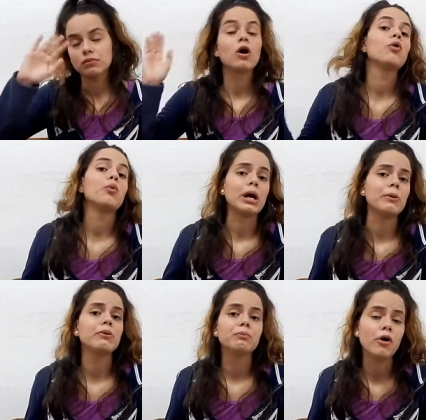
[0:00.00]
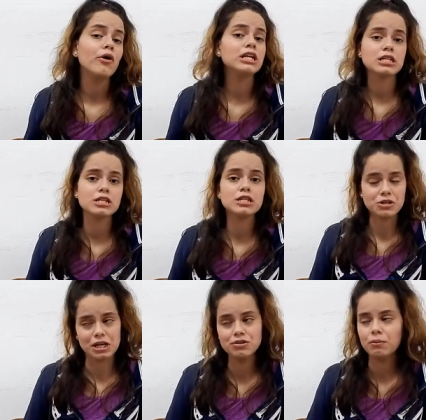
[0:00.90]
or whatever point she
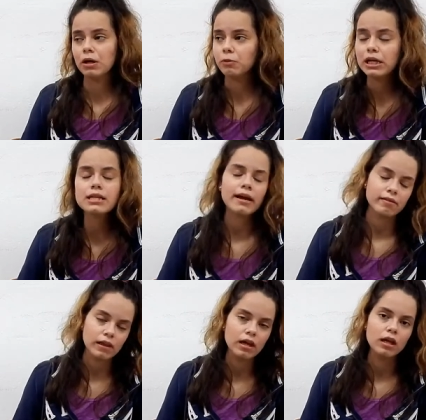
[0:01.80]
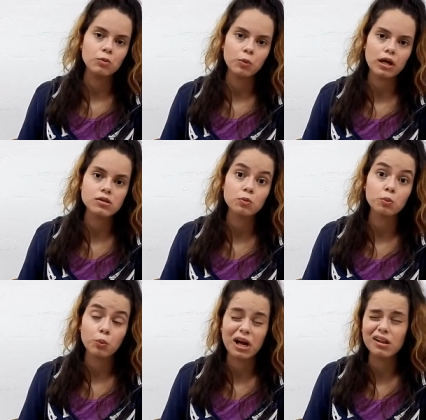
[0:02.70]
tried to make it I think it was
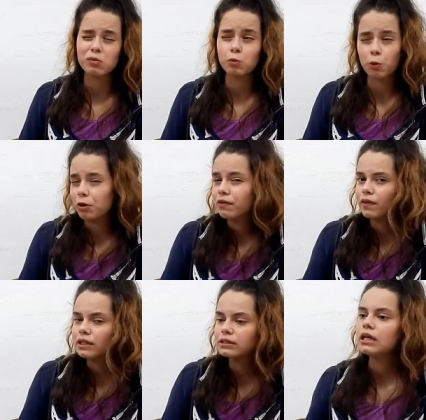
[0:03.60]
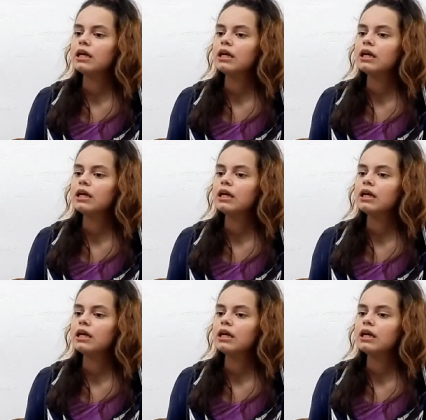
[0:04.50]
well worth it